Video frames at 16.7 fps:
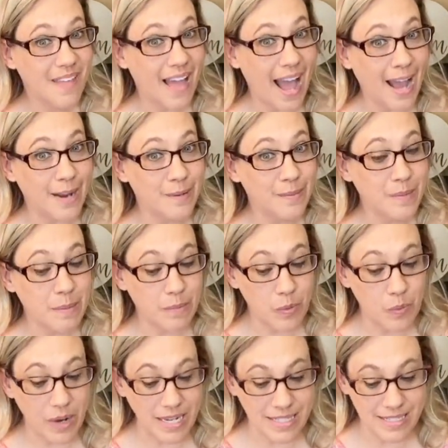item number
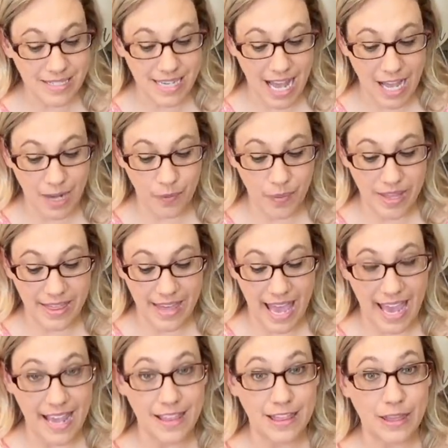1 is done with
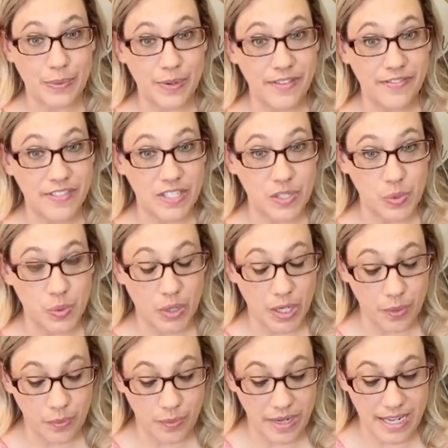a thrift
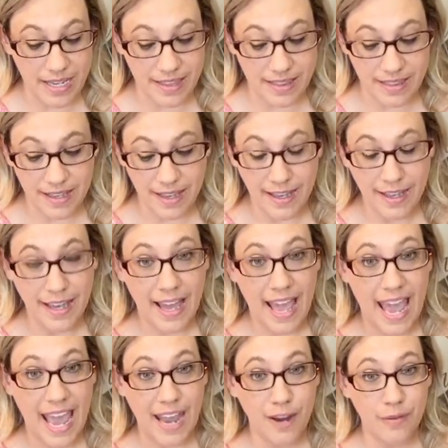store wreath,
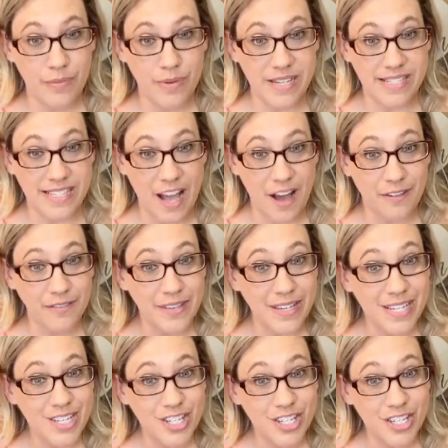a
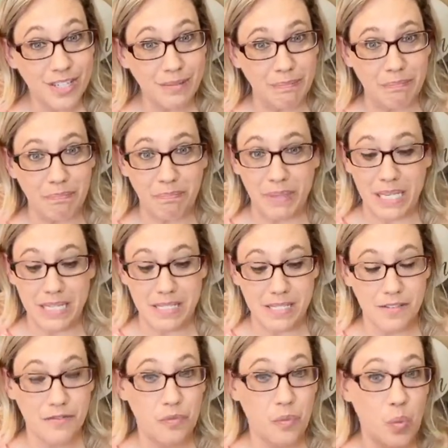resalvaged piece
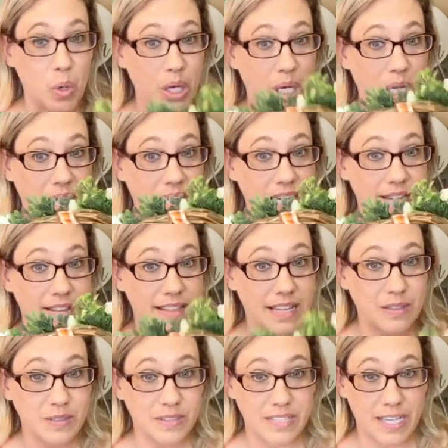of wood
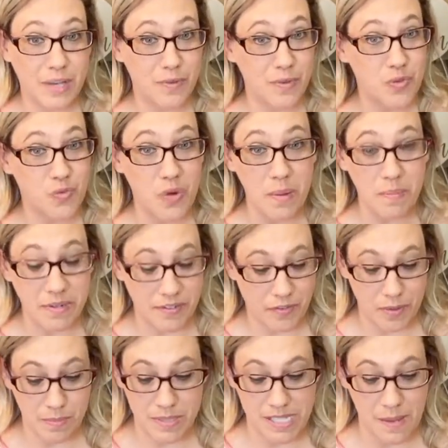that looks like it was ripped
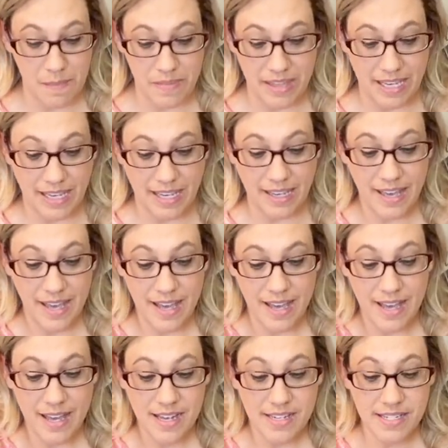from something,
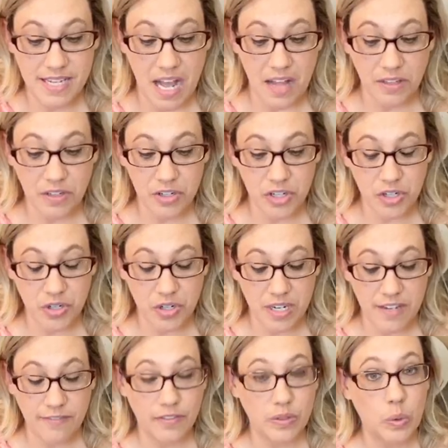Dollar
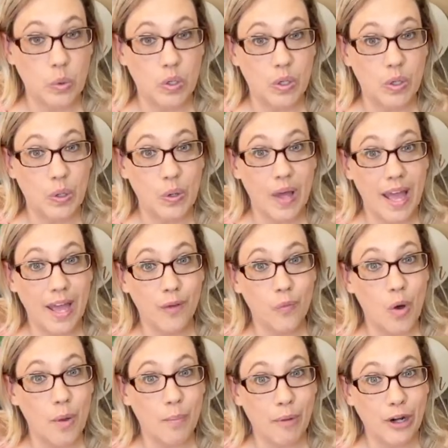Tree floral, and
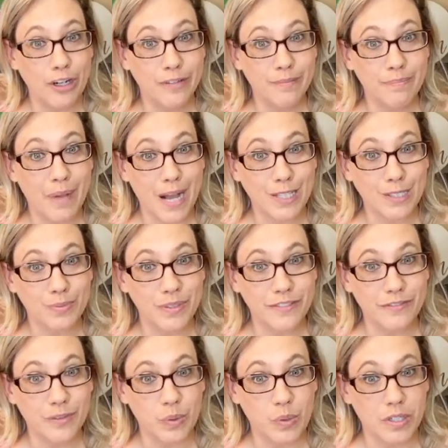Walmart boxwood
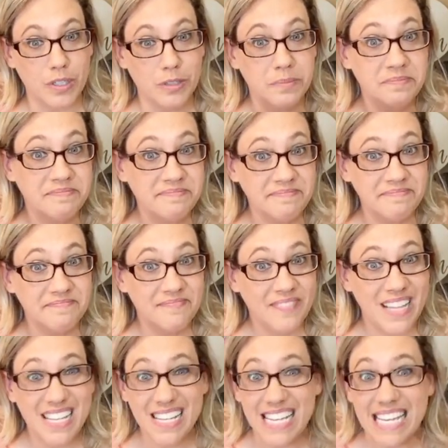floral.
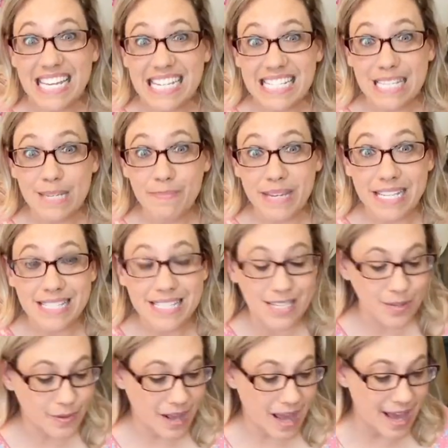Easy peasy,
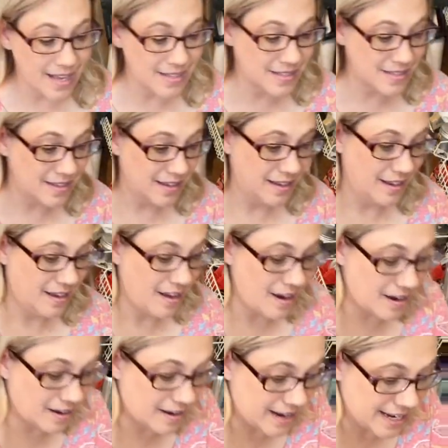you guys.
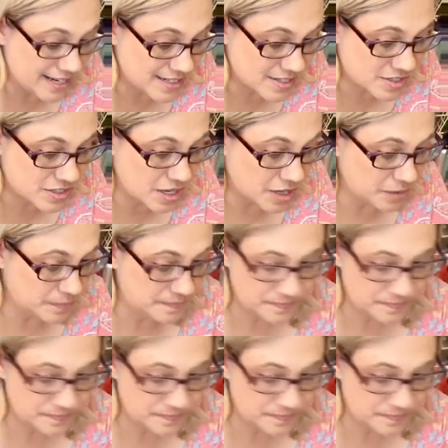All right, so